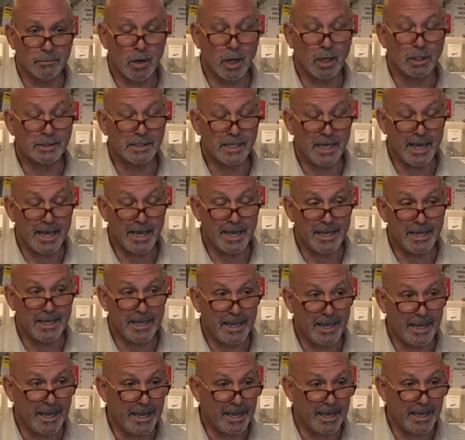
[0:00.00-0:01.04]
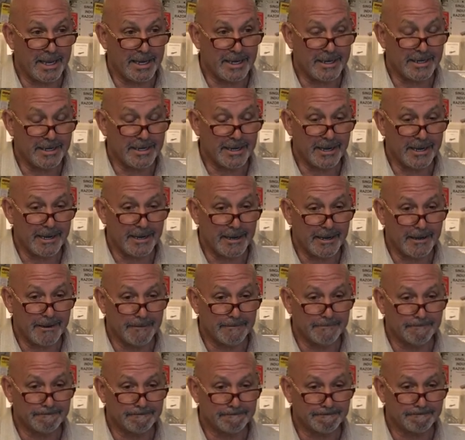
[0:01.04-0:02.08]
all day, and
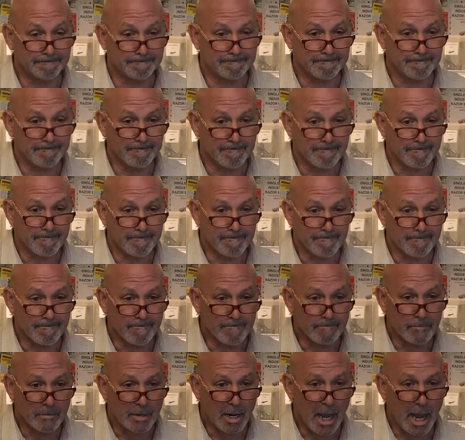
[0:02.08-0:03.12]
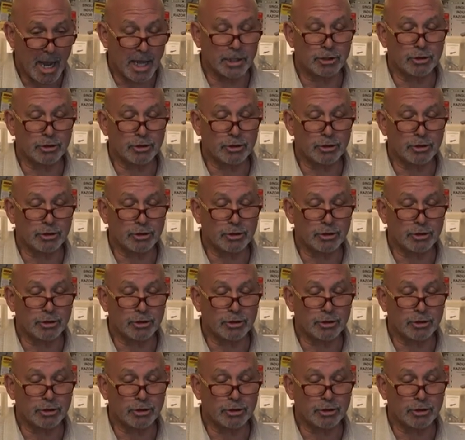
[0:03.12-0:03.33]
um,